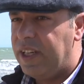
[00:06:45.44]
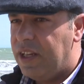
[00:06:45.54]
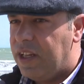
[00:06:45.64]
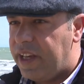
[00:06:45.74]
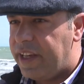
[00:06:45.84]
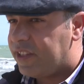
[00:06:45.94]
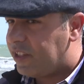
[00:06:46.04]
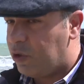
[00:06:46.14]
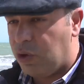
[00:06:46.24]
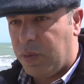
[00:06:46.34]
And if
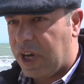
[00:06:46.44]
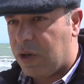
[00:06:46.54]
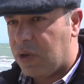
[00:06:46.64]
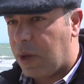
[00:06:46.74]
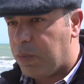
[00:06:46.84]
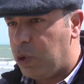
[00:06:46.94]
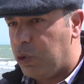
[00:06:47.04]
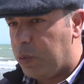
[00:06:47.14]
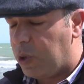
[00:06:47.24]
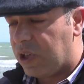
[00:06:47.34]
tomorrow we lose these
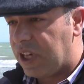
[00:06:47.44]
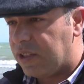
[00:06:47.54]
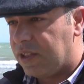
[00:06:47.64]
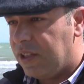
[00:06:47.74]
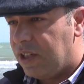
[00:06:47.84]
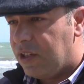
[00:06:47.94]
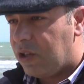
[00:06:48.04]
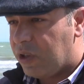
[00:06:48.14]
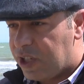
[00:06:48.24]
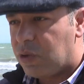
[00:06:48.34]
banks, we risk
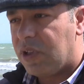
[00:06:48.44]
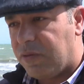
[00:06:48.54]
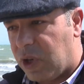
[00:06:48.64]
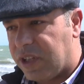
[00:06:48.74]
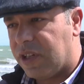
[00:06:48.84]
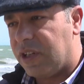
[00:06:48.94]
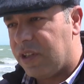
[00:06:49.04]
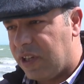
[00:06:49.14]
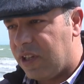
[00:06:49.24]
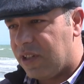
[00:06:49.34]
serious economic
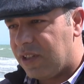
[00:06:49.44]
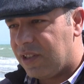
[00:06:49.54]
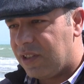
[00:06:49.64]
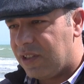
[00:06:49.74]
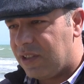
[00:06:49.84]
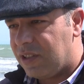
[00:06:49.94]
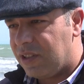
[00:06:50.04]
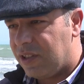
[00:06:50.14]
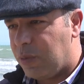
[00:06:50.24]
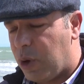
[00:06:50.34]
problems, euh,
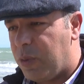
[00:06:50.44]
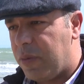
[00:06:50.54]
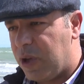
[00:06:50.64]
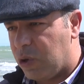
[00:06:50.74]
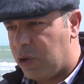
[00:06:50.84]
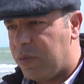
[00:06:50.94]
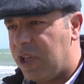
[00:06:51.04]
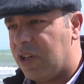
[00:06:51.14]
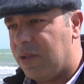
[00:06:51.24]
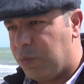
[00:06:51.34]
worse than those we are
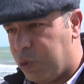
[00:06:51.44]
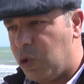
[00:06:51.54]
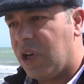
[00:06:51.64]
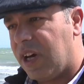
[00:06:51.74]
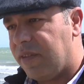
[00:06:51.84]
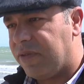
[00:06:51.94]
already seeing.